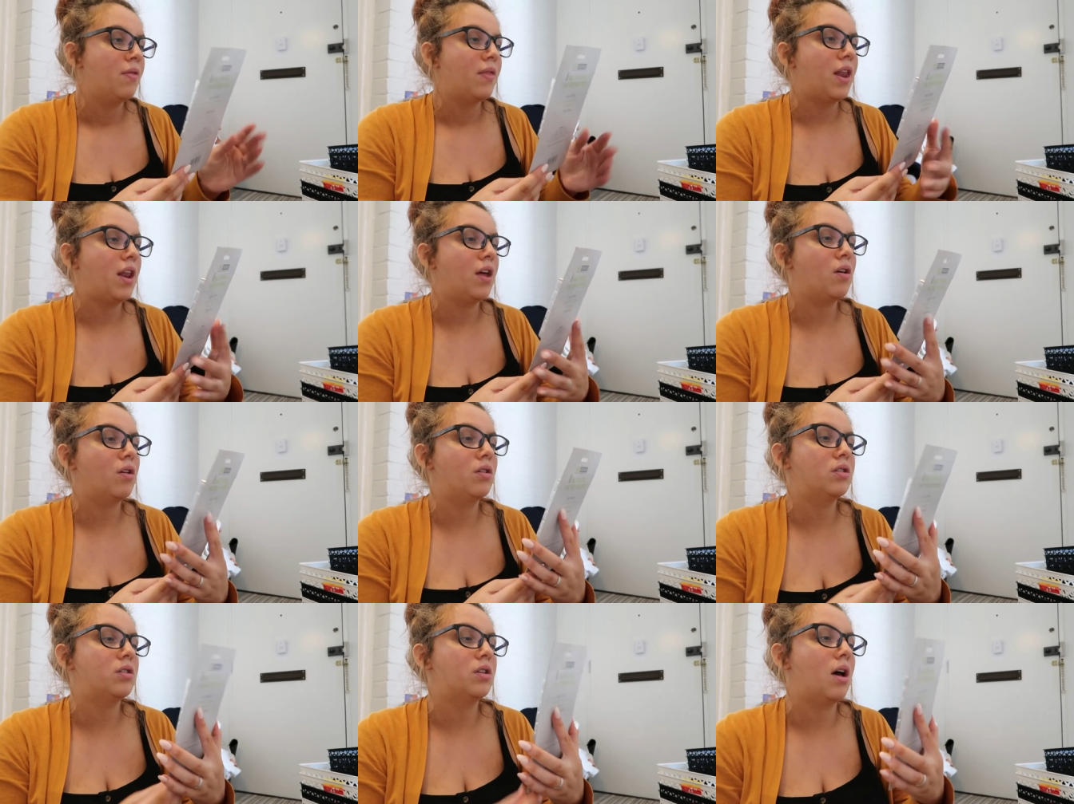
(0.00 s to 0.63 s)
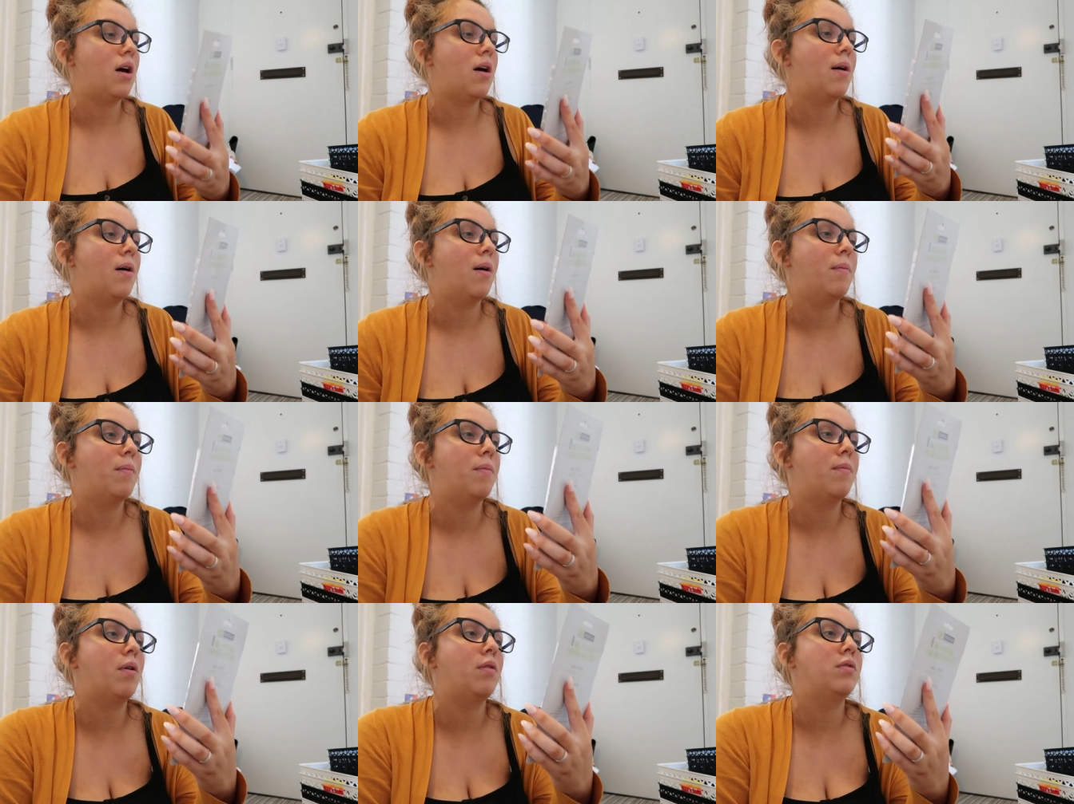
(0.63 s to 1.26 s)
Then I got
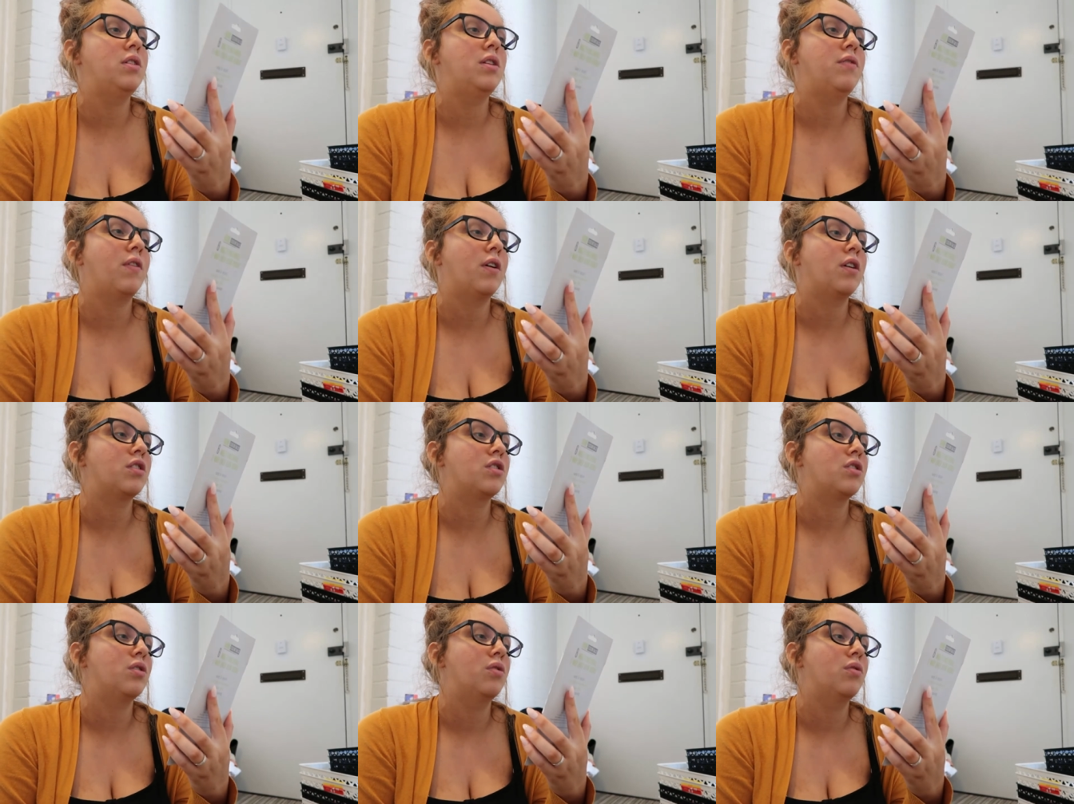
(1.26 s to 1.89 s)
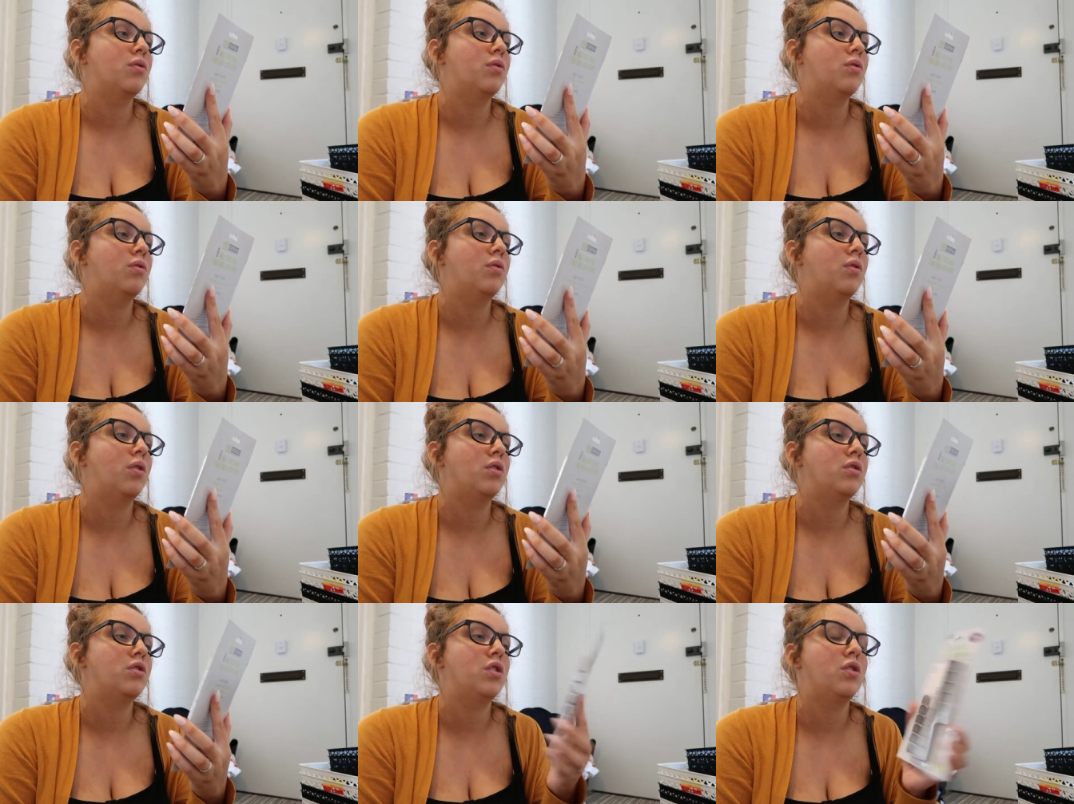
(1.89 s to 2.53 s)
some
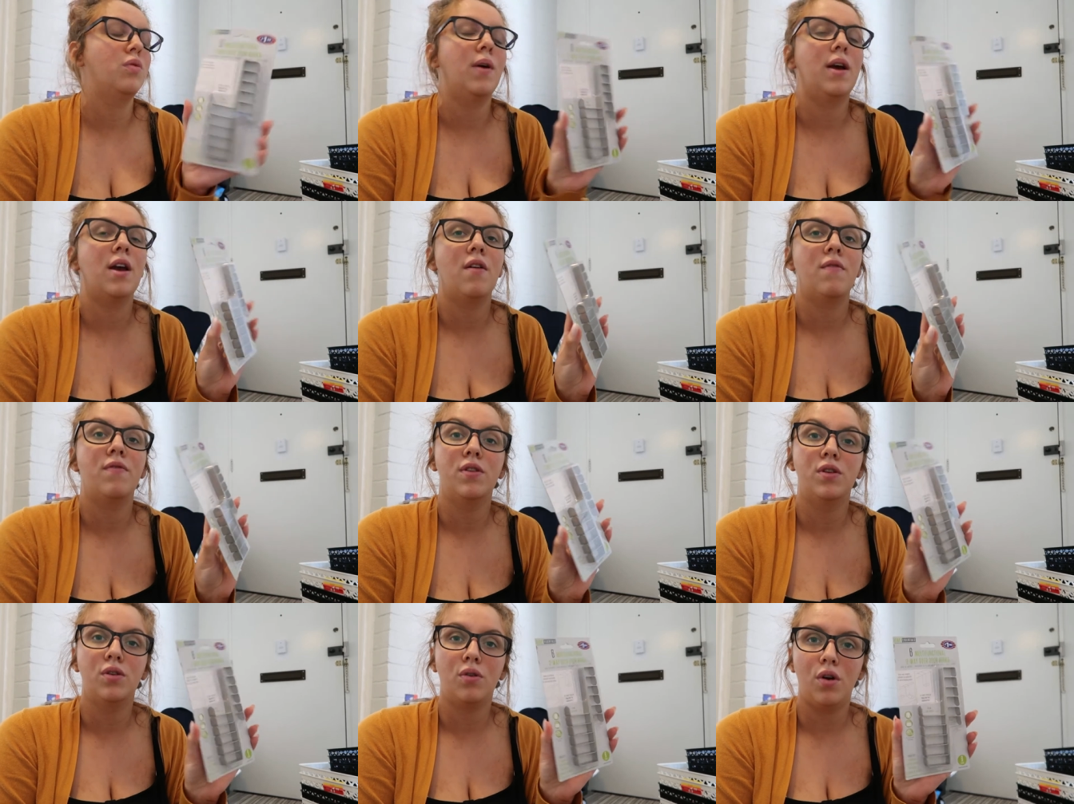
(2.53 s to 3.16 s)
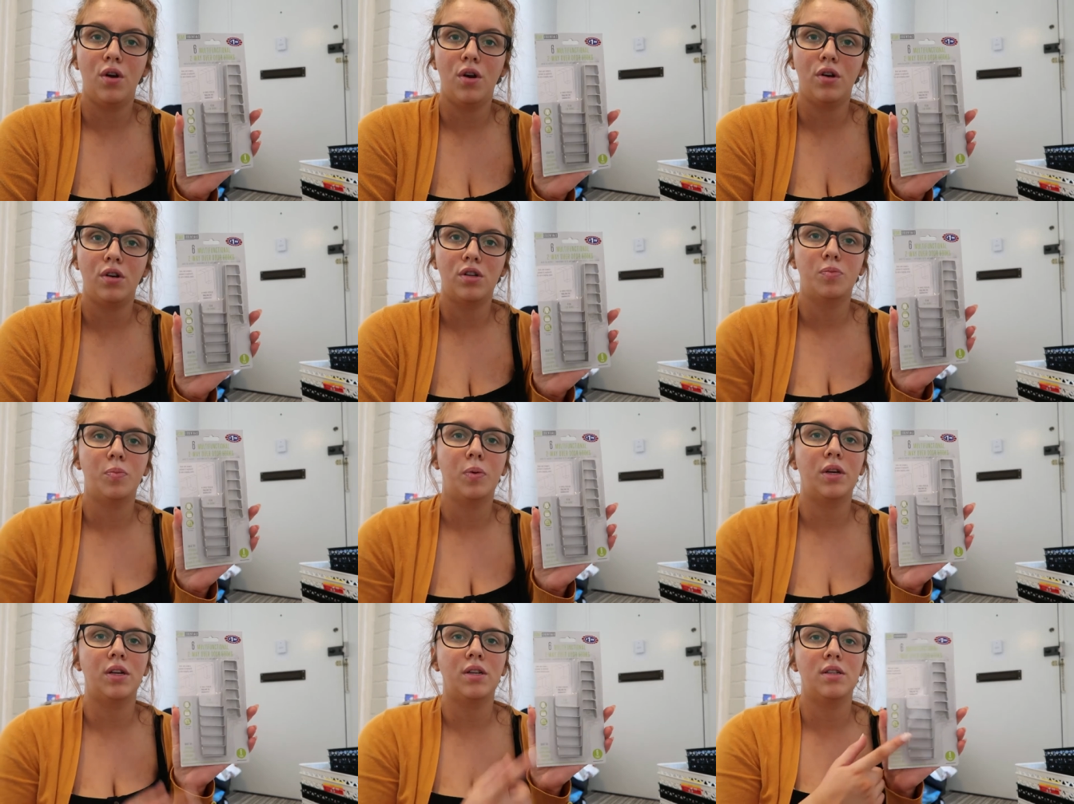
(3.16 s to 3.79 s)
multifunctional two-way over-the-door hooks
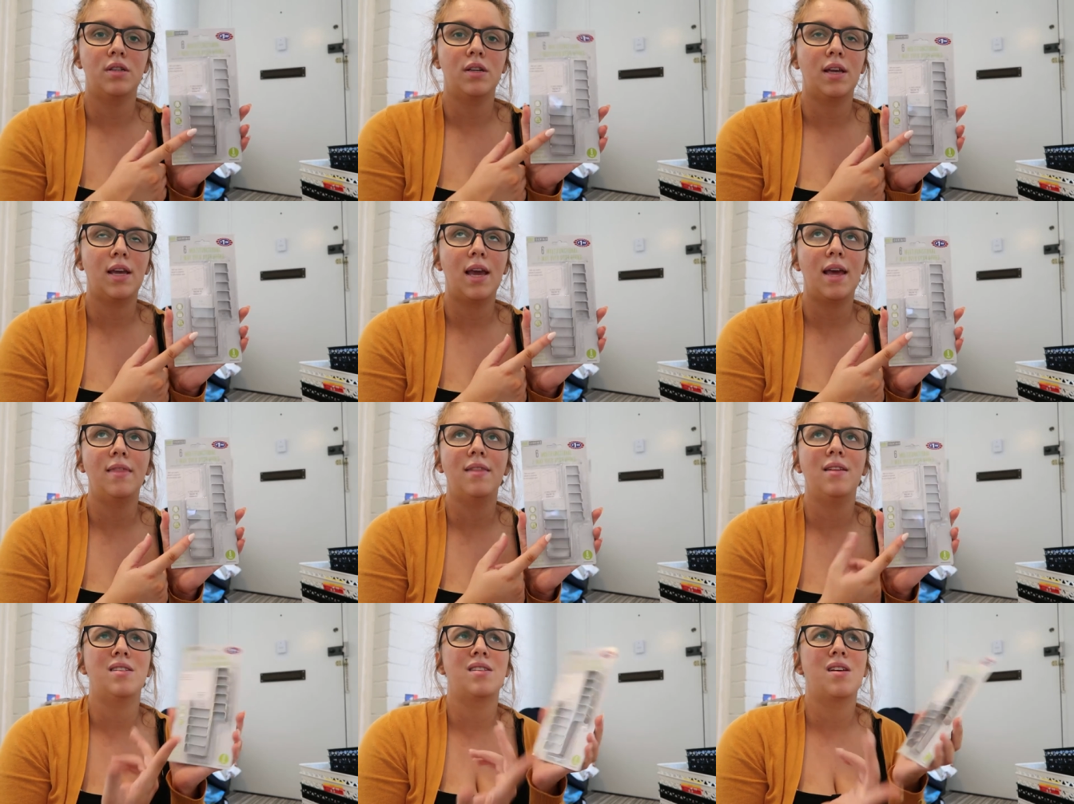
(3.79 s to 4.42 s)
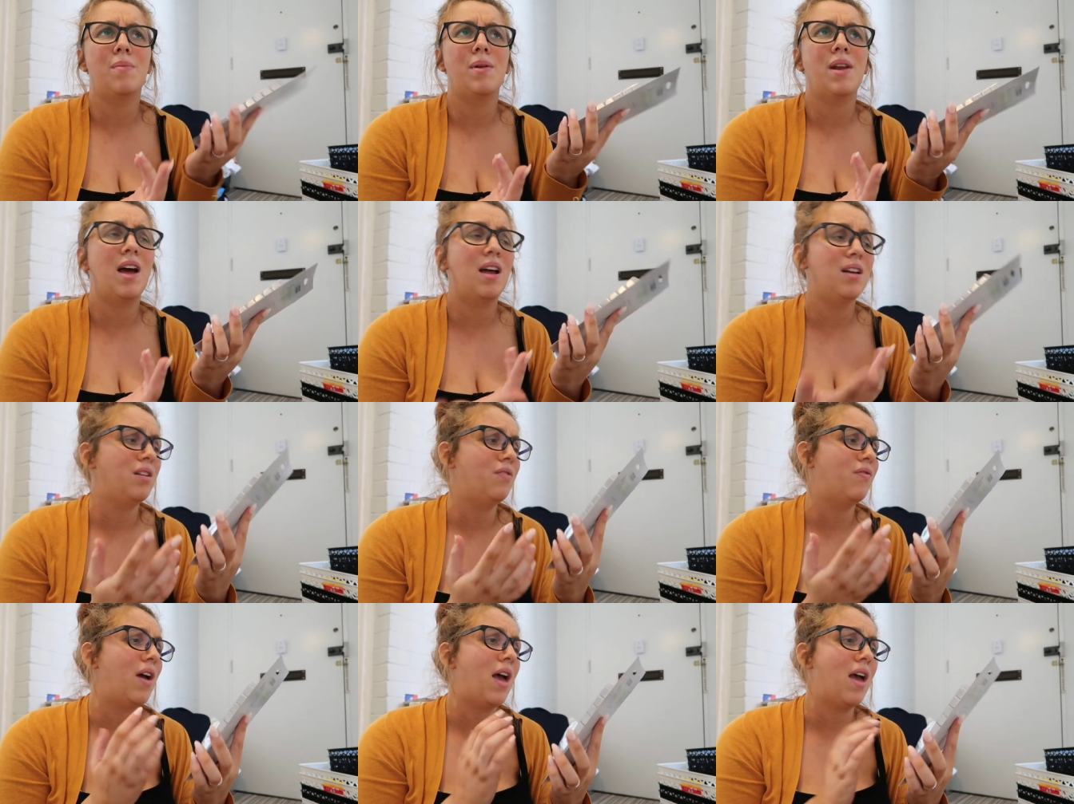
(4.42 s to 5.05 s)
because, again, these come in
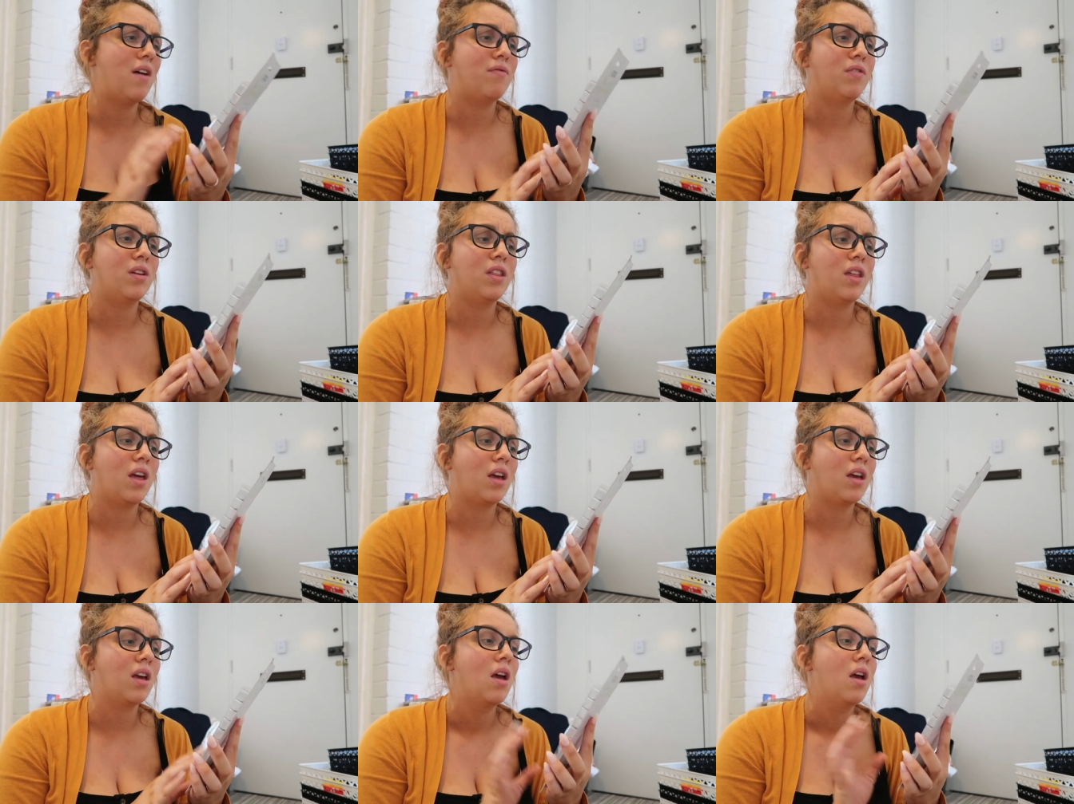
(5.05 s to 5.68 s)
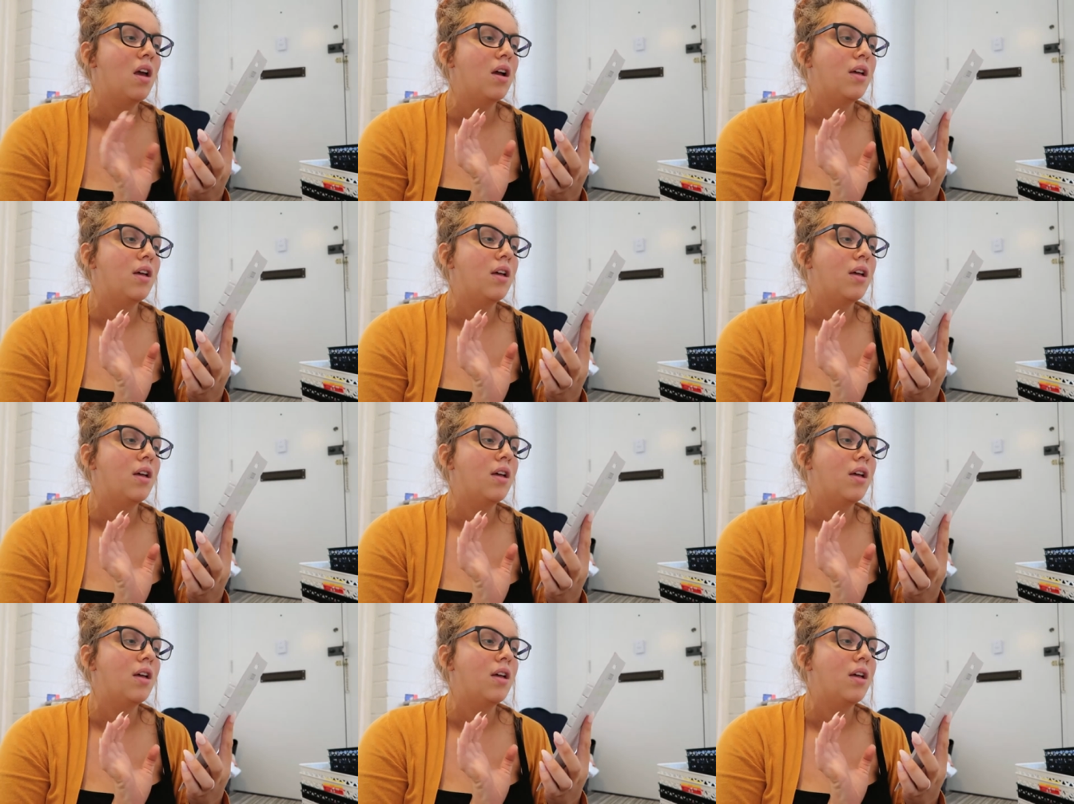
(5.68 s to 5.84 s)
handy for everything.